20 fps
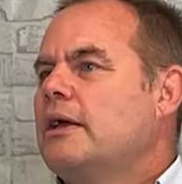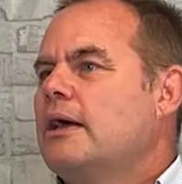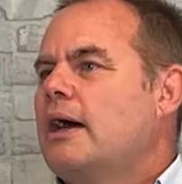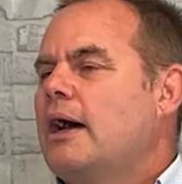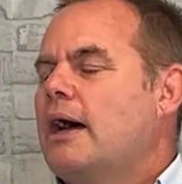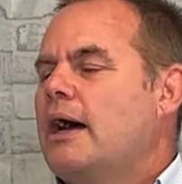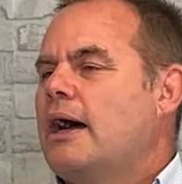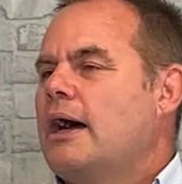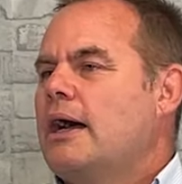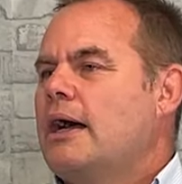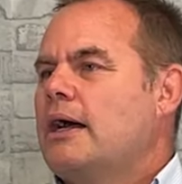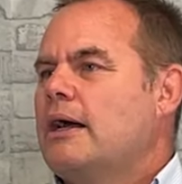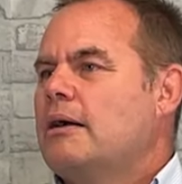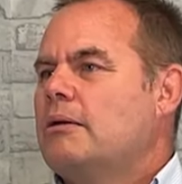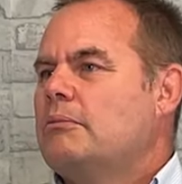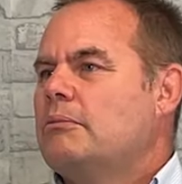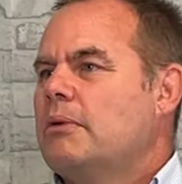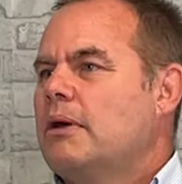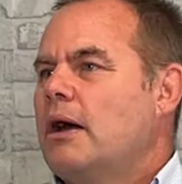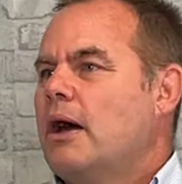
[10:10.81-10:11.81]

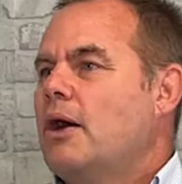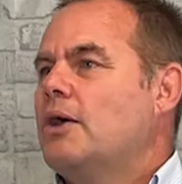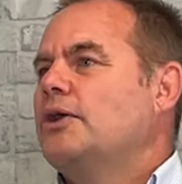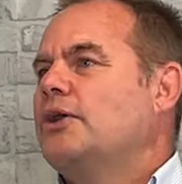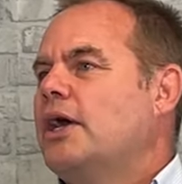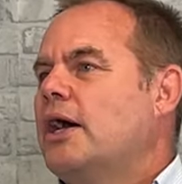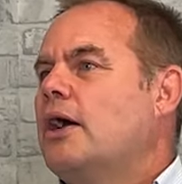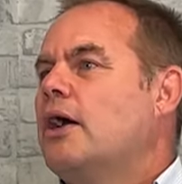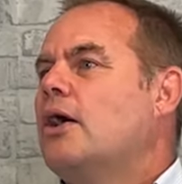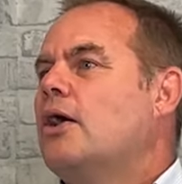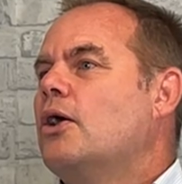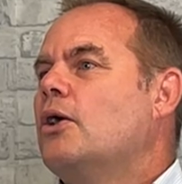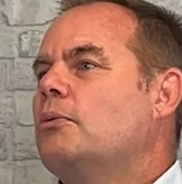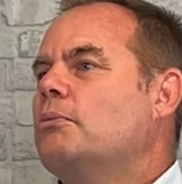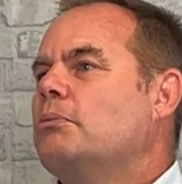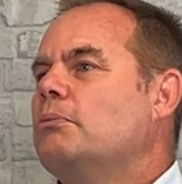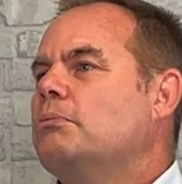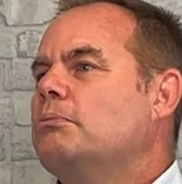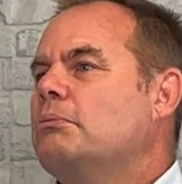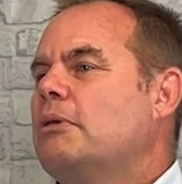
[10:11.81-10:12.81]
um, own your
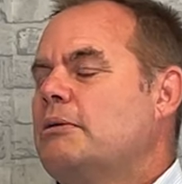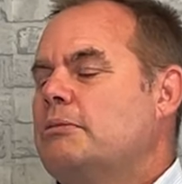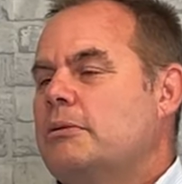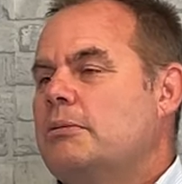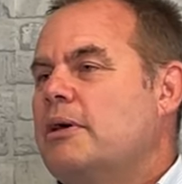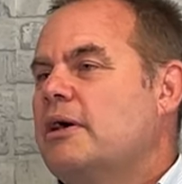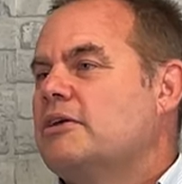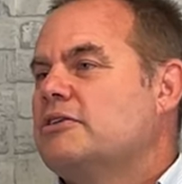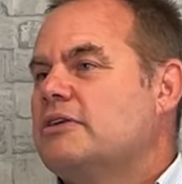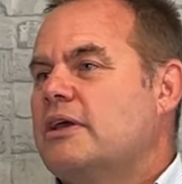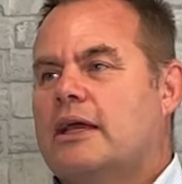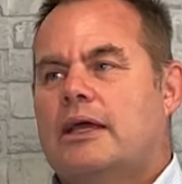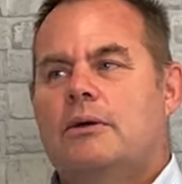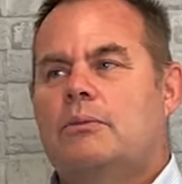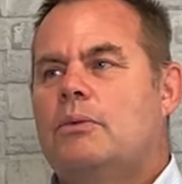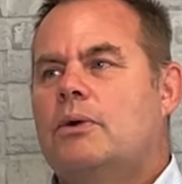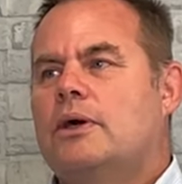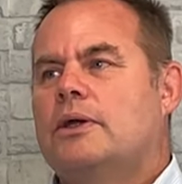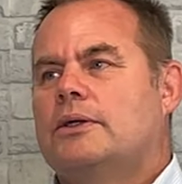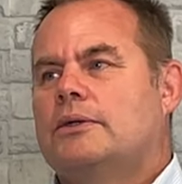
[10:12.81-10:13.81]
home, maybe buy a second
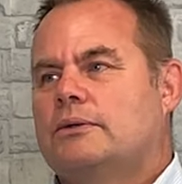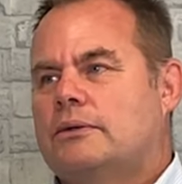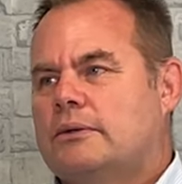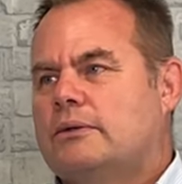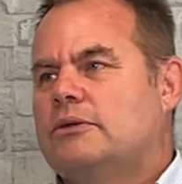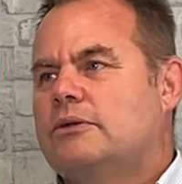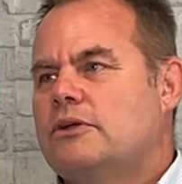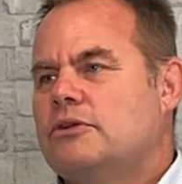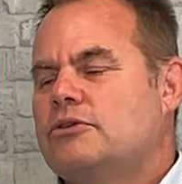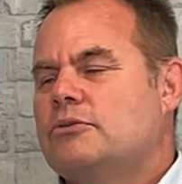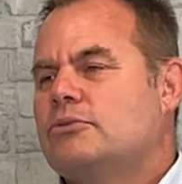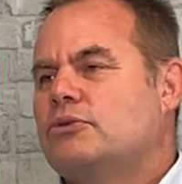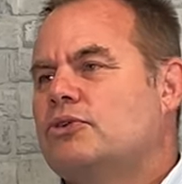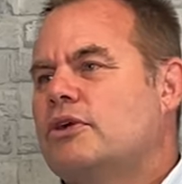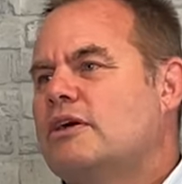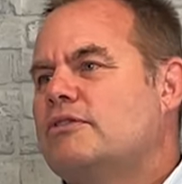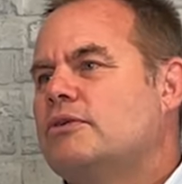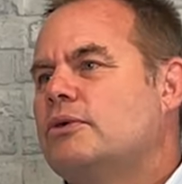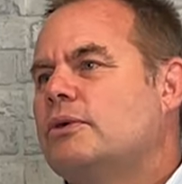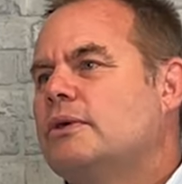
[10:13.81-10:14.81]
one, do some
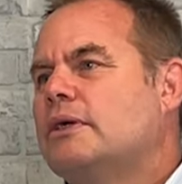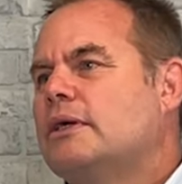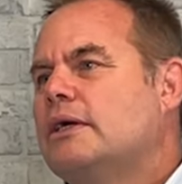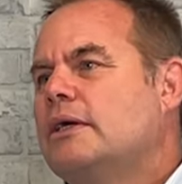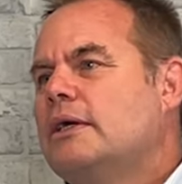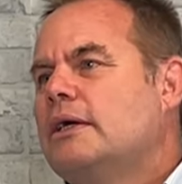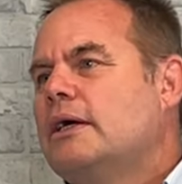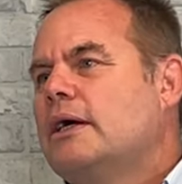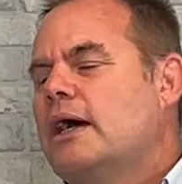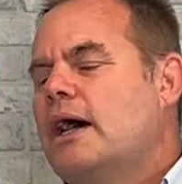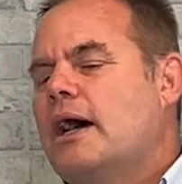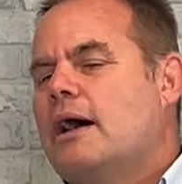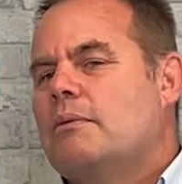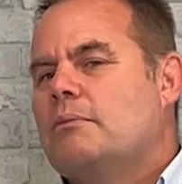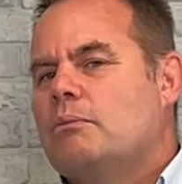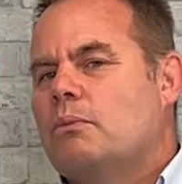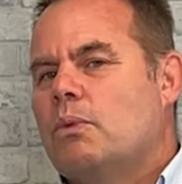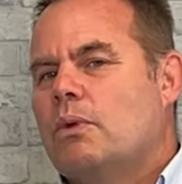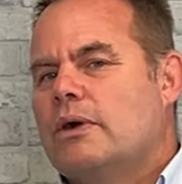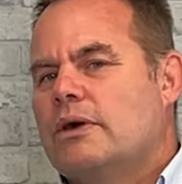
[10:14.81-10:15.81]
travel.
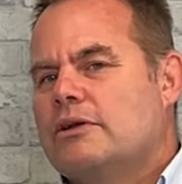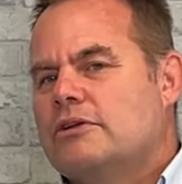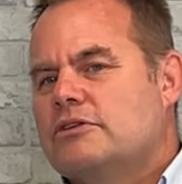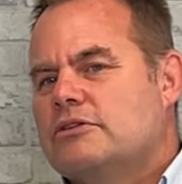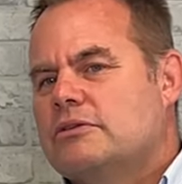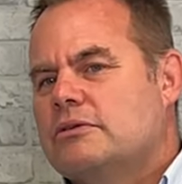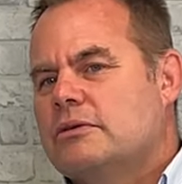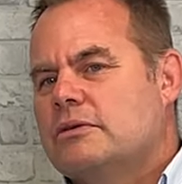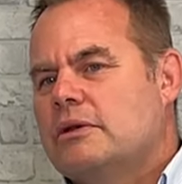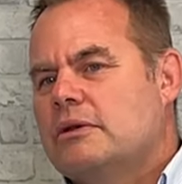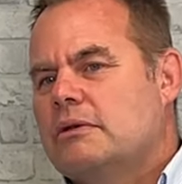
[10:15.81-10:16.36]
Um, whereas